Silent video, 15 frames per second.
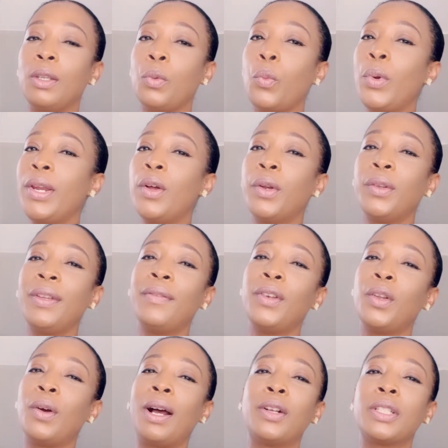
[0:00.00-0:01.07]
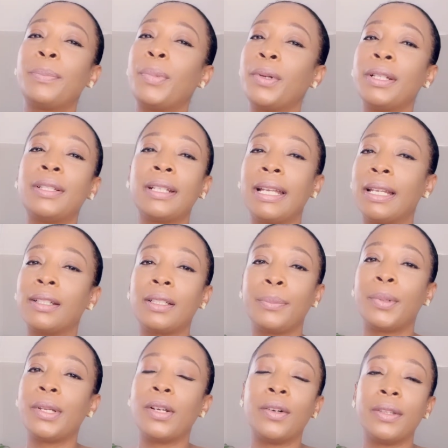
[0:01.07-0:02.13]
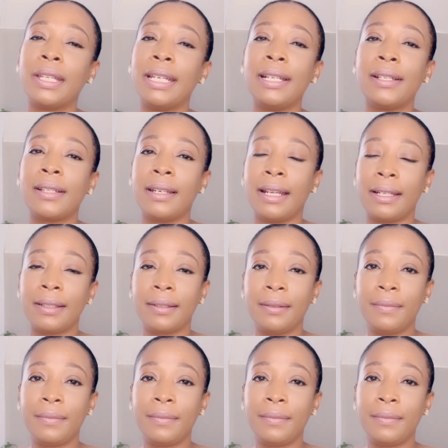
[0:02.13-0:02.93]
we don't even know how to put it together to put it on the internet.